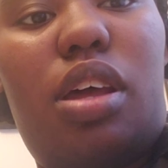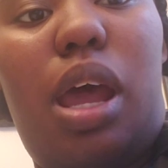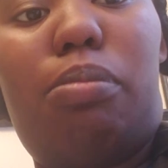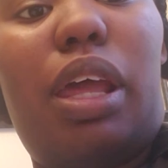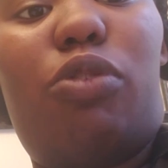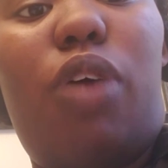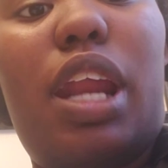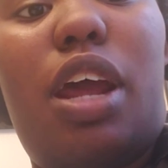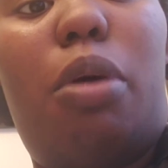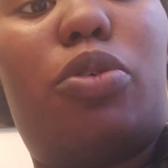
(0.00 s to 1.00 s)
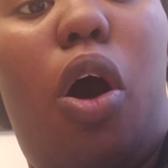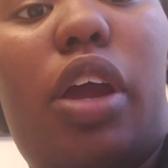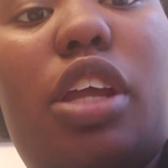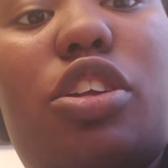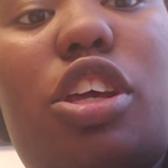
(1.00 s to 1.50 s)
I'm like right now I'm
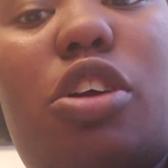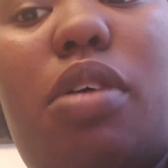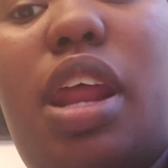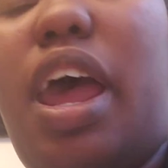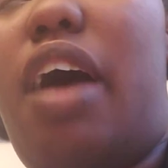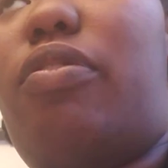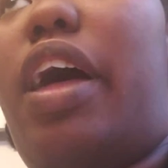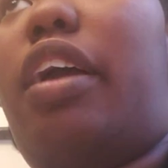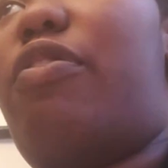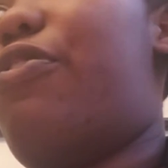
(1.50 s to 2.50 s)
talking to you and I have like